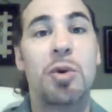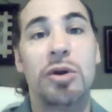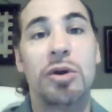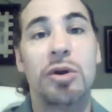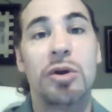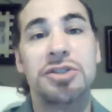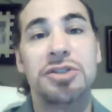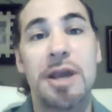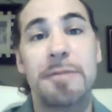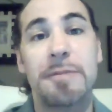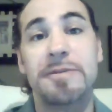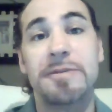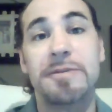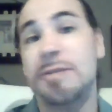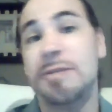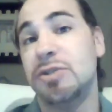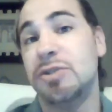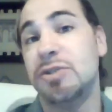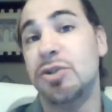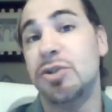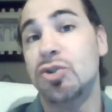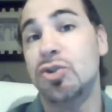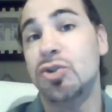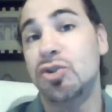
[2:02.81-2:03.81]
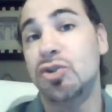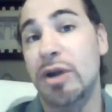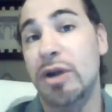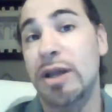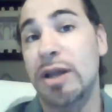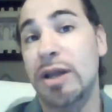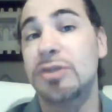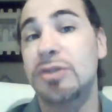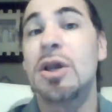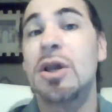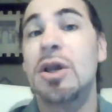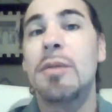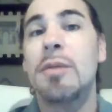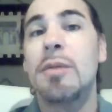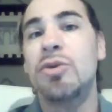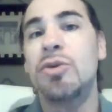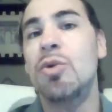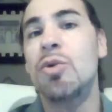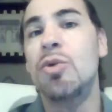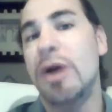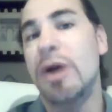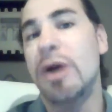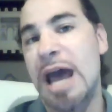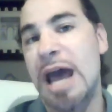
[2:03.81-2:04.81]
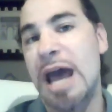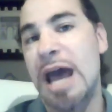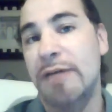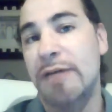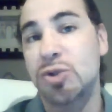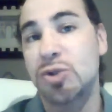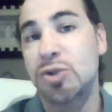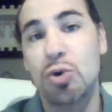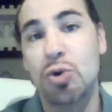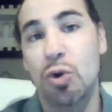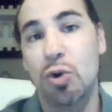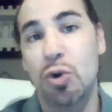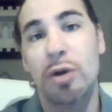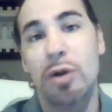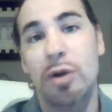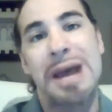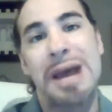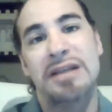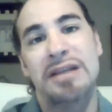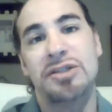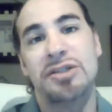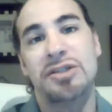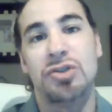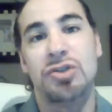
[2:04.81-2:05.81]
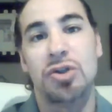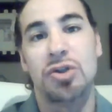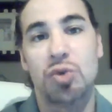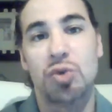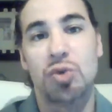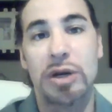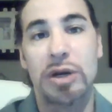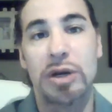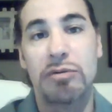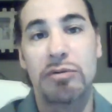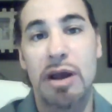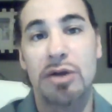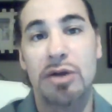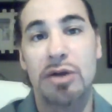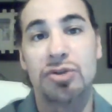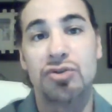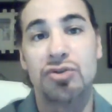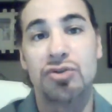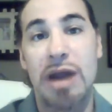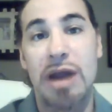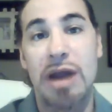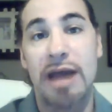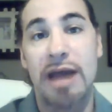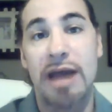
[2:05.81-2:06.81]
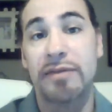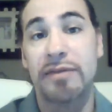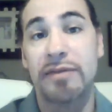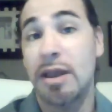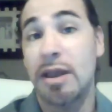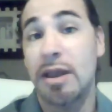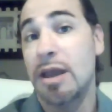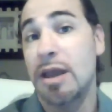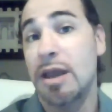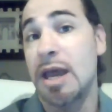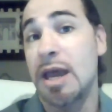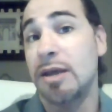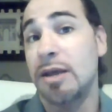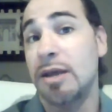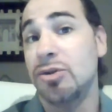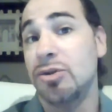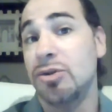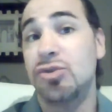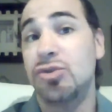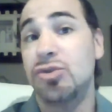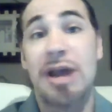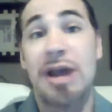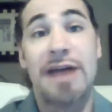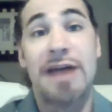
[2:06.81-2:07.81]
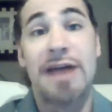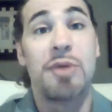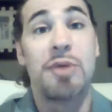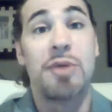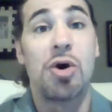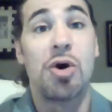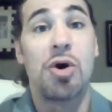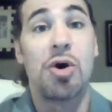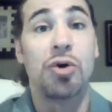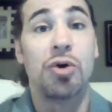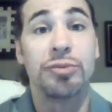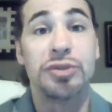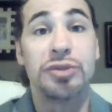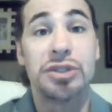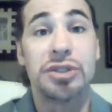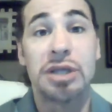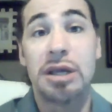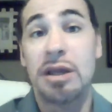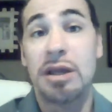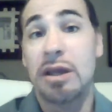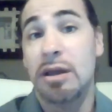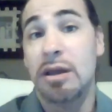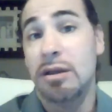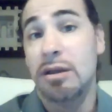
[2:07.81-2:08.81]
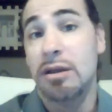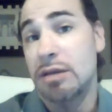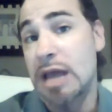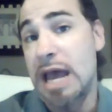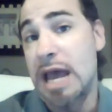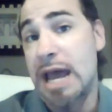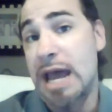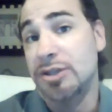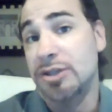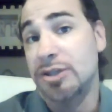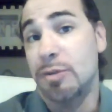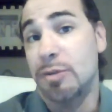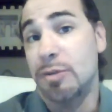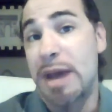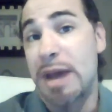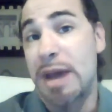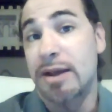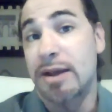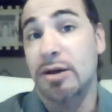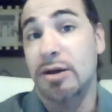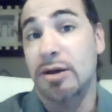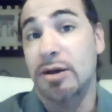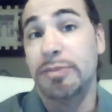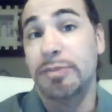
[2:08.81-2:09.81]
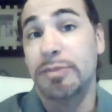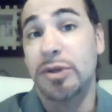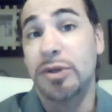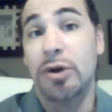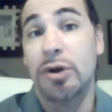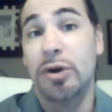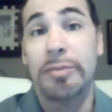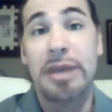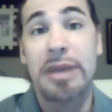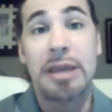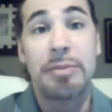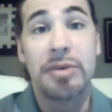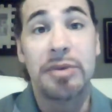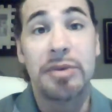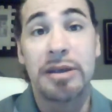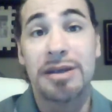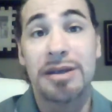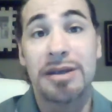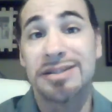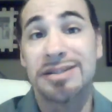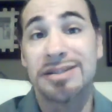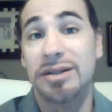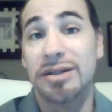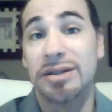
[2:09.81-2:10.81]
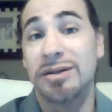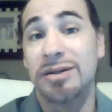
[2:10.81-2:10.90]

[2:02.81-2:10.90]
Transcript: World Championships, no trades. You want to have two quarterbacks. It's a 20-round draft, and you draft Mahomes as your backup, maybe as